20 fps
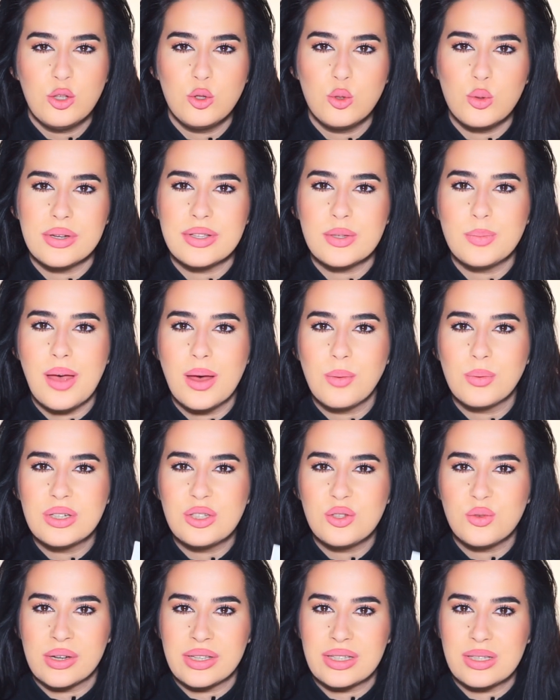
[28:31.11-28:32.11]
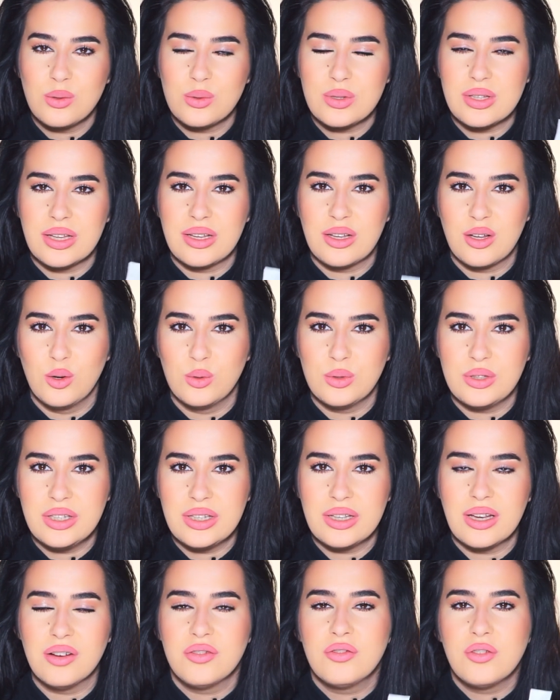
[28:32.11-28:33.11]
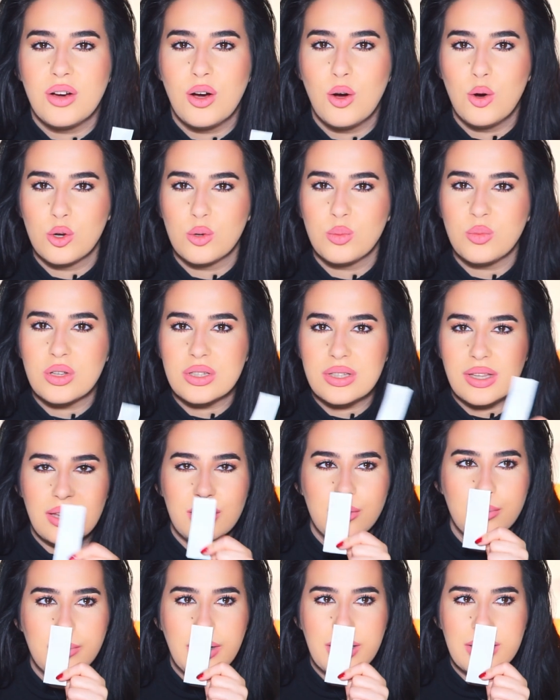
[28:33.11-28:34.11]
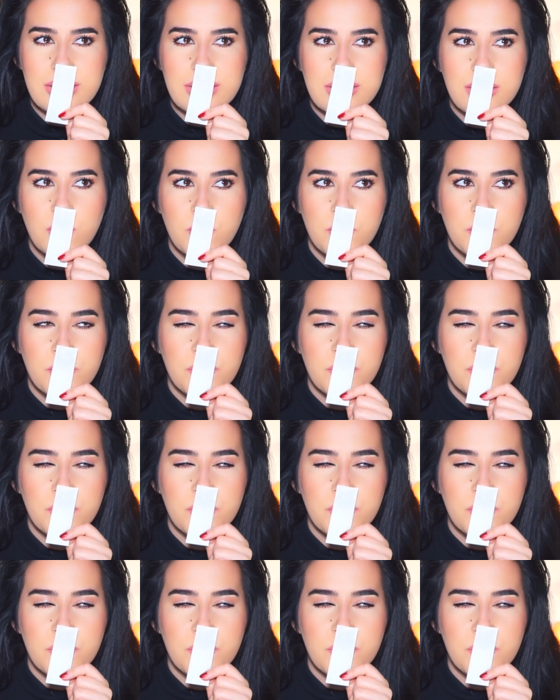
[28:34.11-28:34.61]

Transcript: transparent, translucent coating of oak moss and musk.